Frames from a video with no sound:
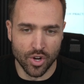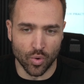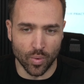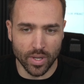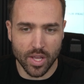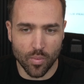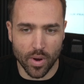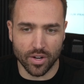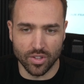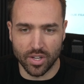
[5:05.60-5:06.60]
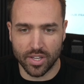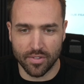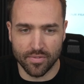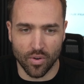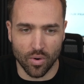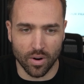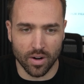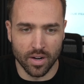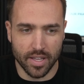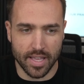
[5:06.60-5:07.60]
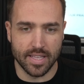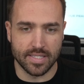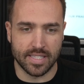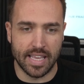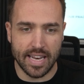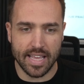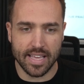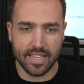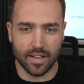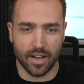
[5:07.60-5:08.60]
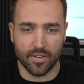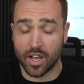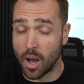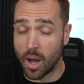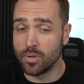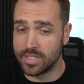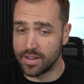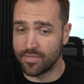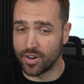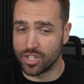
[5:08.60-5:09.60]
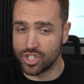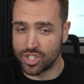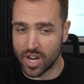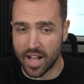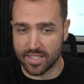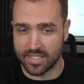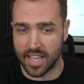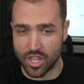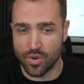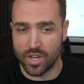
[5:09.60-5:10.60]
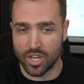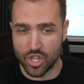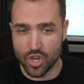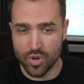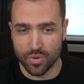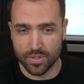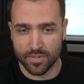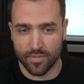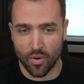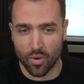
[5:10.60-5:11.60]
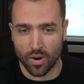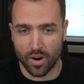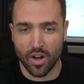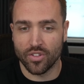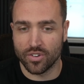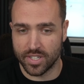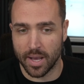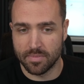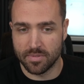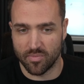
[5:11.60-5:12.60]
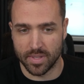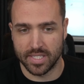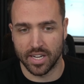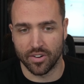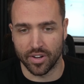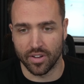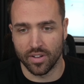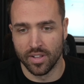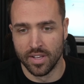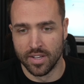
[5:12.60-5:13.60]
Really, what you're looking for is getting a couple different shots that you can use for other types of material.